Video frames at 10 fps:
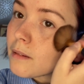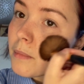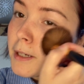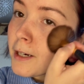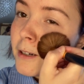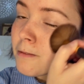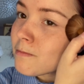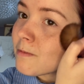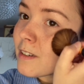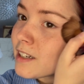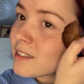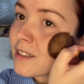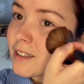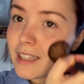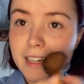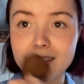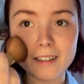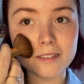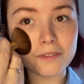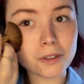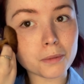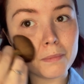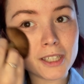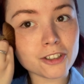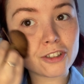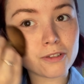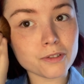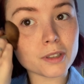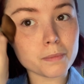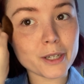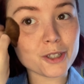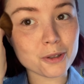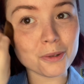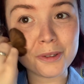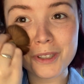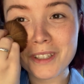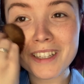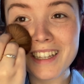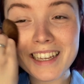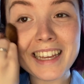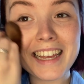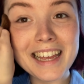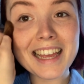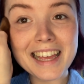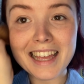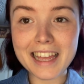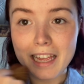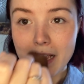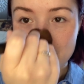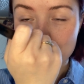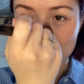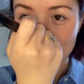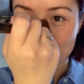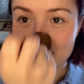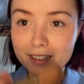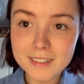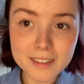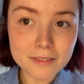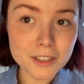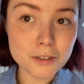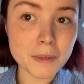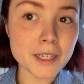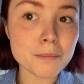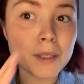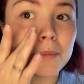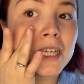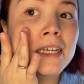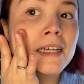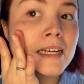But yeah, I'd like to say that I've got a mixture of specials, to be honest, which make me me.